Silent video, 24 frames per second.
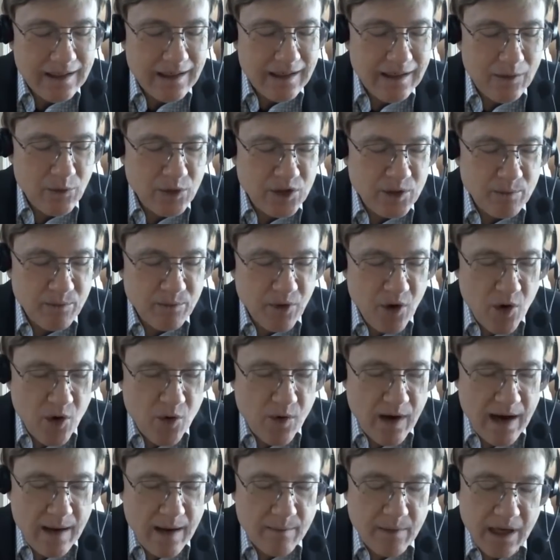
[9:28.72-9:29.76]
with the
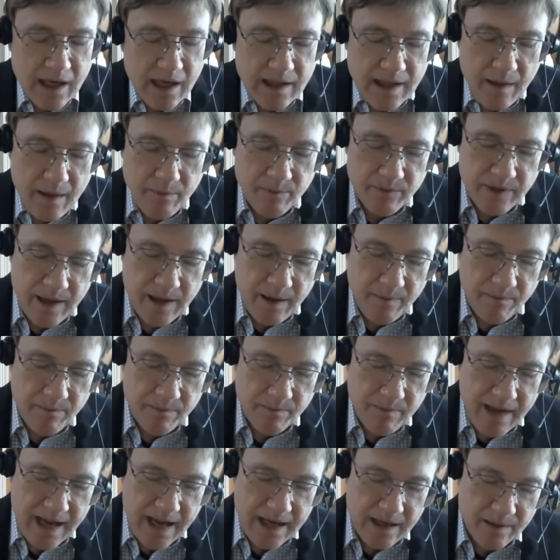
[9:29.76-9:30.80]
program, and they
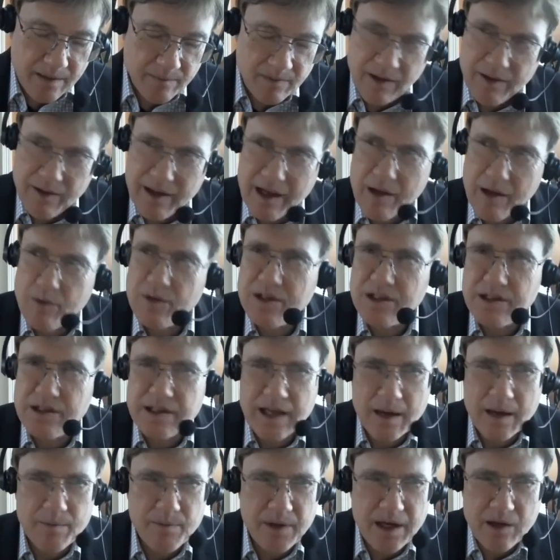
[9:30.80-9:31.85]
made him. I think he was
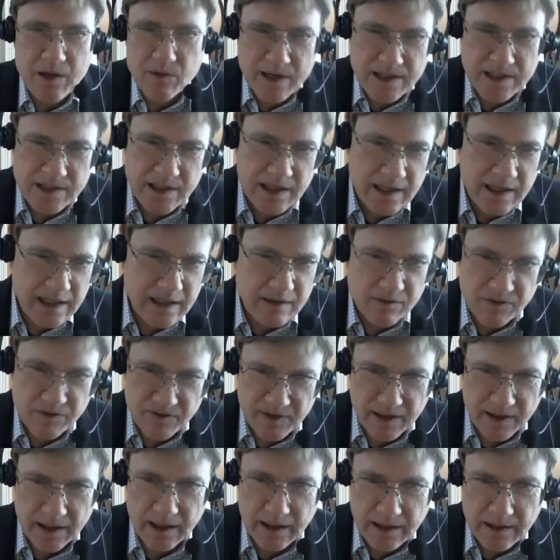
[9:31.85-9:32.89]
deputy resident in
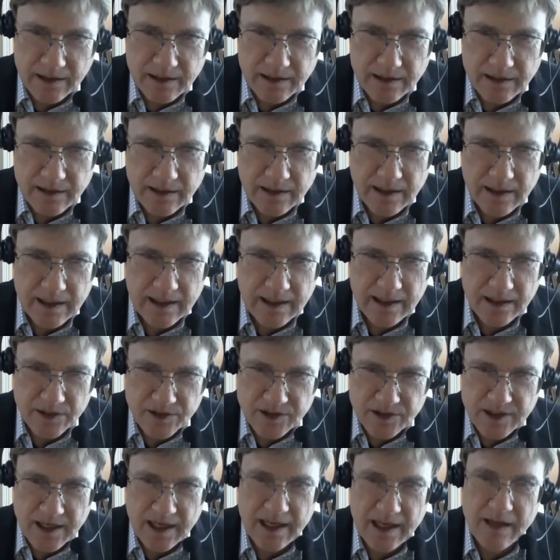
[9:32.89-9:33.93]
Finland and
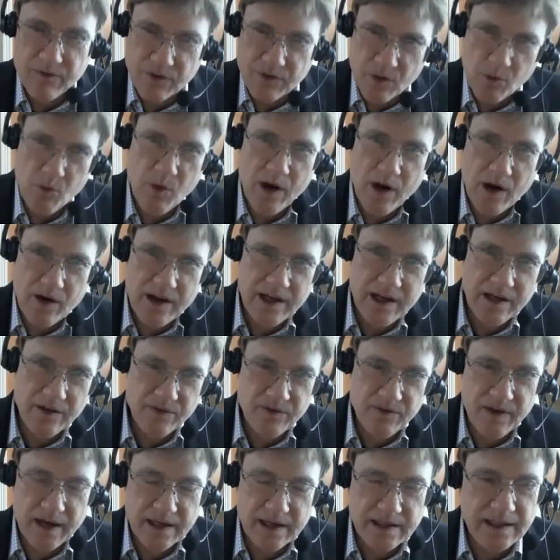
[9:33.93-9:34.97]
Helsinki, from where he
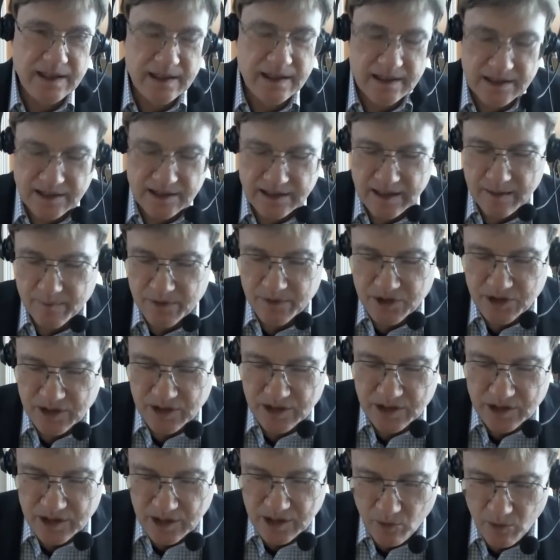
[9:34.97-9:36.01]
defected in December
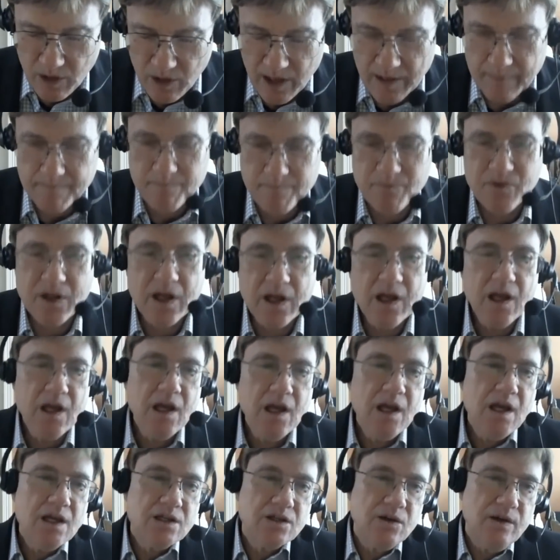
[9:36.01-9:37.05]
'61.
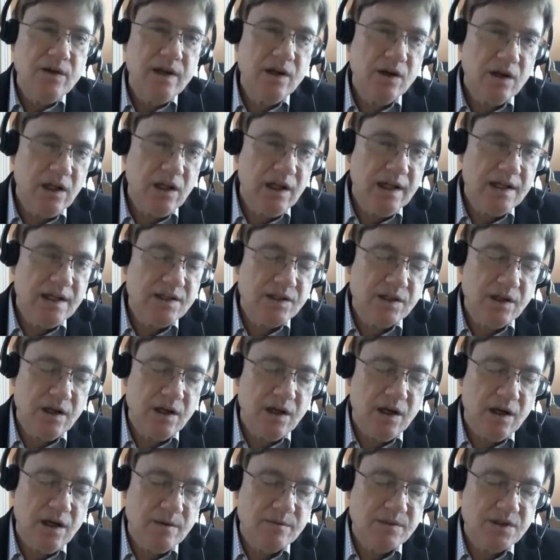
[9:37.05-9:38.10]
So here Golitsyn
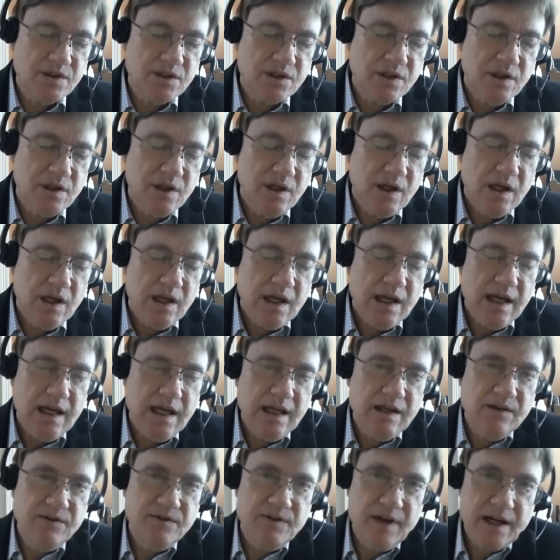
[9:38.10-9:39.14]
comes. He
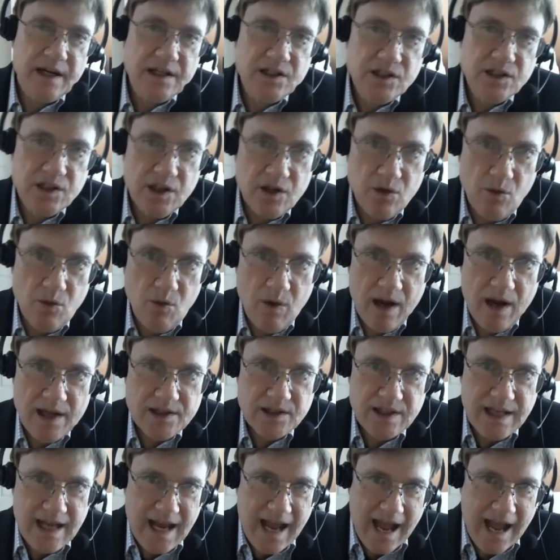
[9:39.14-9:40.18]
defects to the
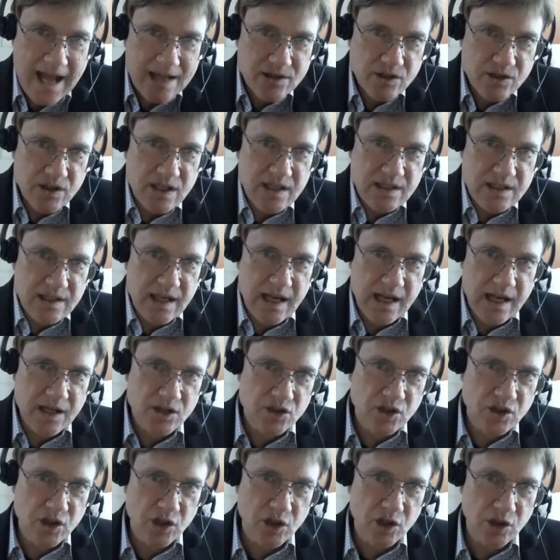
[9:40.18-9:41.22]
West. He has these
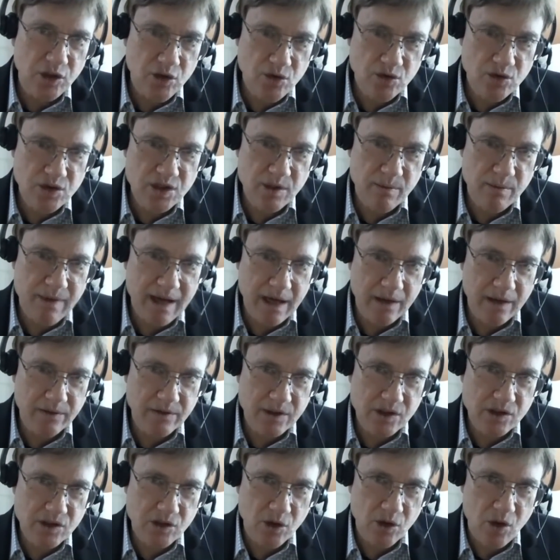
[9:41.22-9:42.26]
hints and clues about
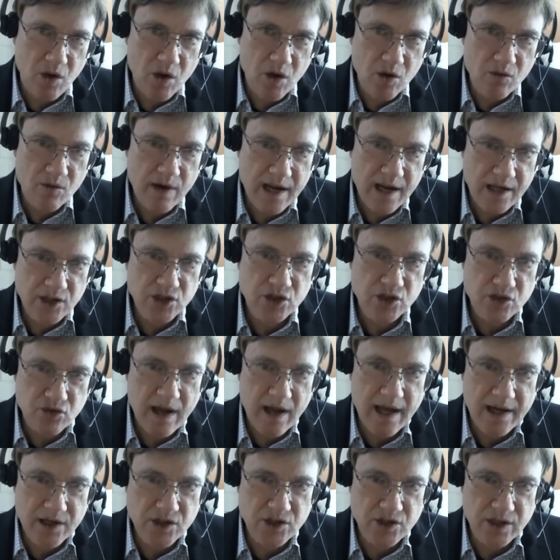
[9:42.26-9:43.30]
this long-range
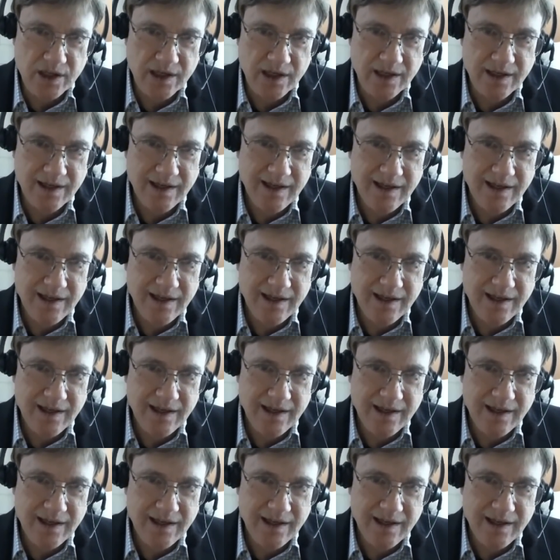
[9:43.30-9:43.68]
strategy,